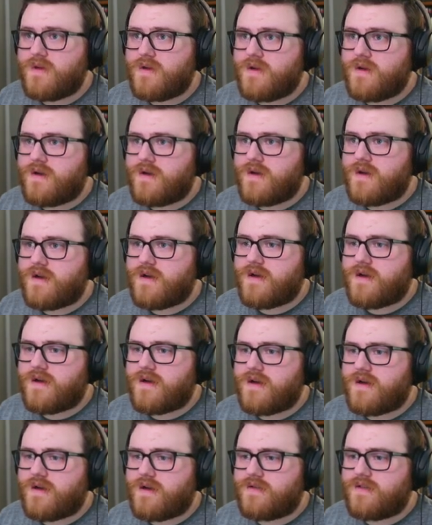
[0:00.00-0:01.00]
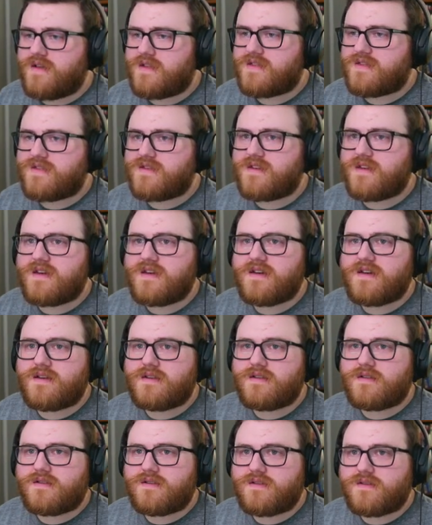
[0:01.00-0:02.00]
Uh, let's
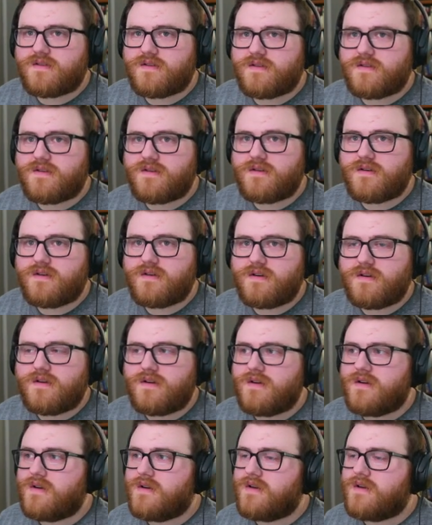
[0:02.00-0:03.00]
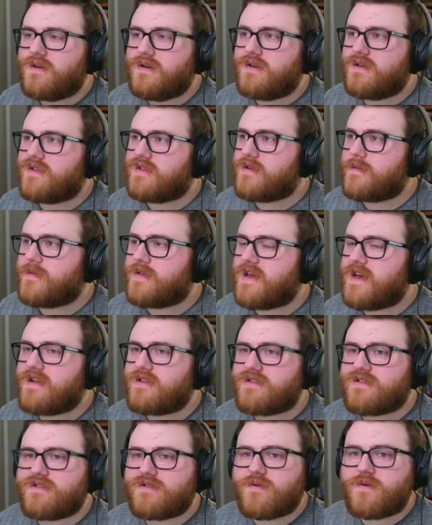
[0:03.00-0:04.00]
get some of that
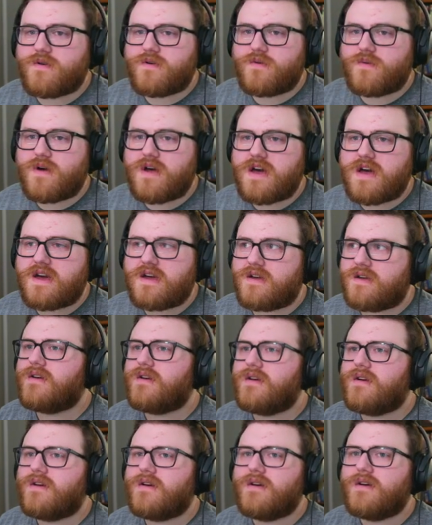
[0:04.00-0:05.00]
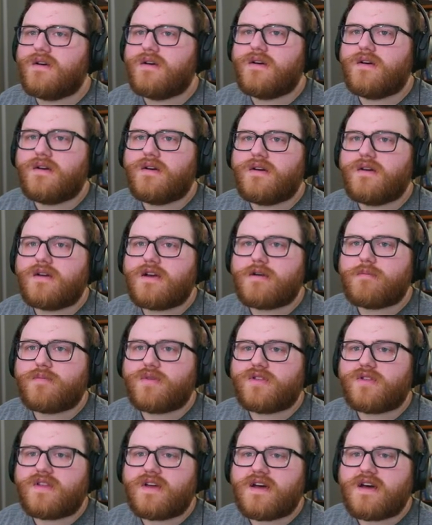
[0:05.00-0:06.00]
stored away. Yeah,
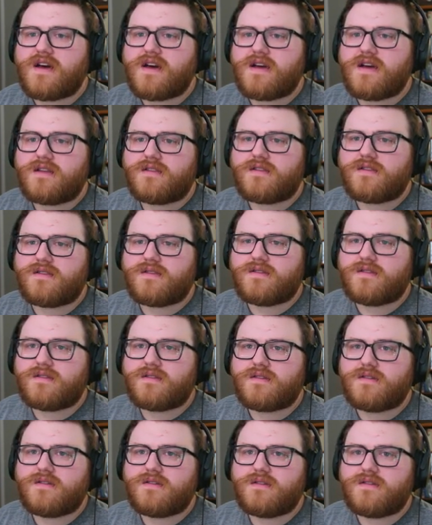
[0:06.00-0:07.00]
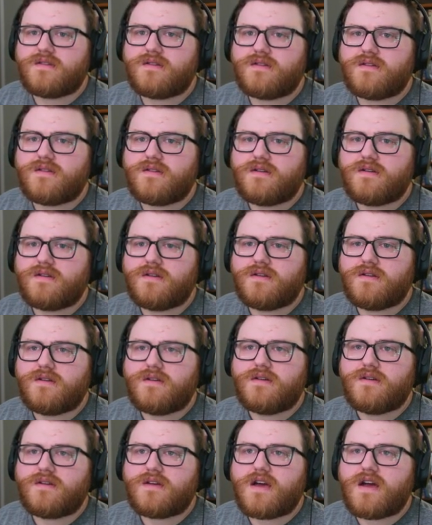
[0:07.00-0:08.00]
put that,
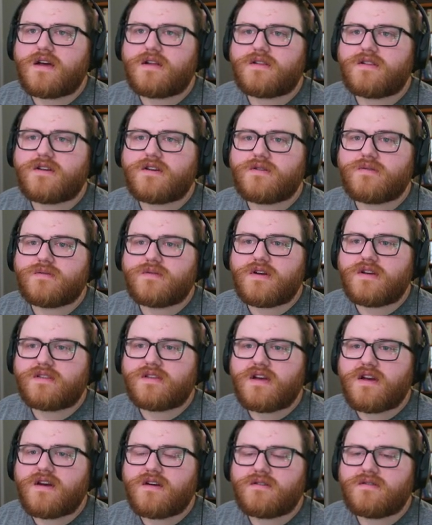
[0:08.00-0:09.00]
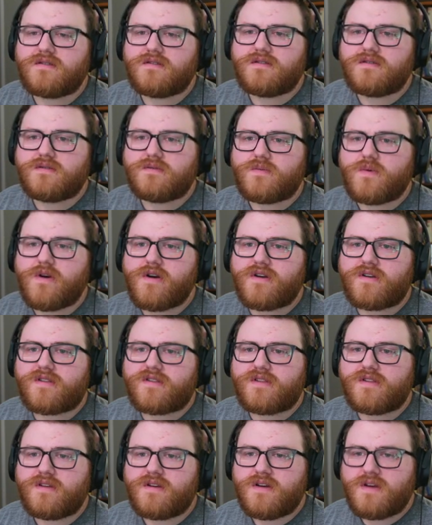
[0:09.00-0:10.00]
I don't know, right there.
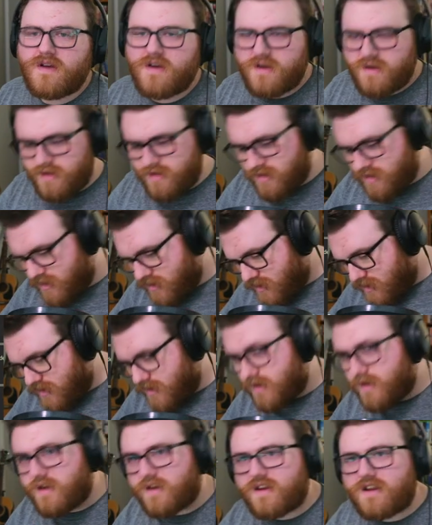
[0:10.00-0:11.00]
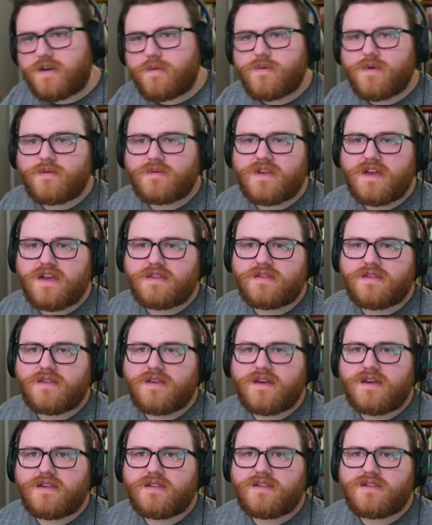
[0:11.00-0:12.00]
Works. Uh, can I rotate
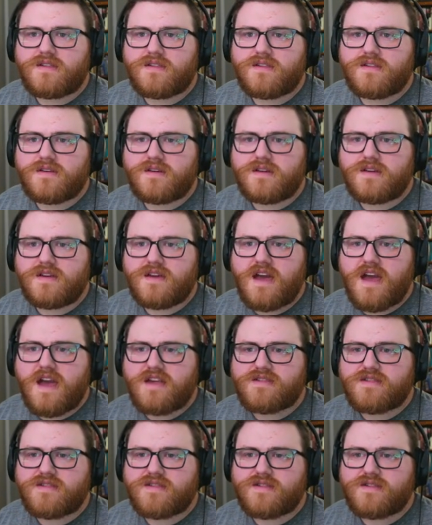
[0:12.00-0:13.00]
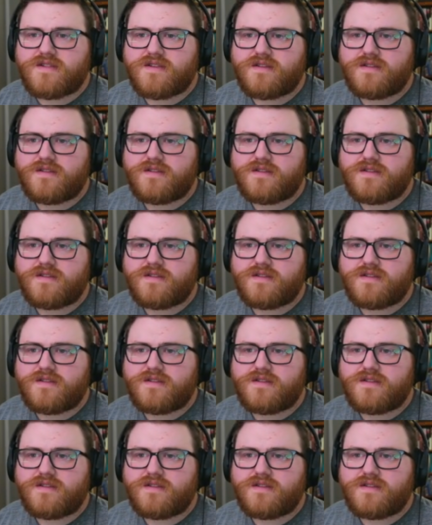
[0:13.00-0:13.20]
these? Yes.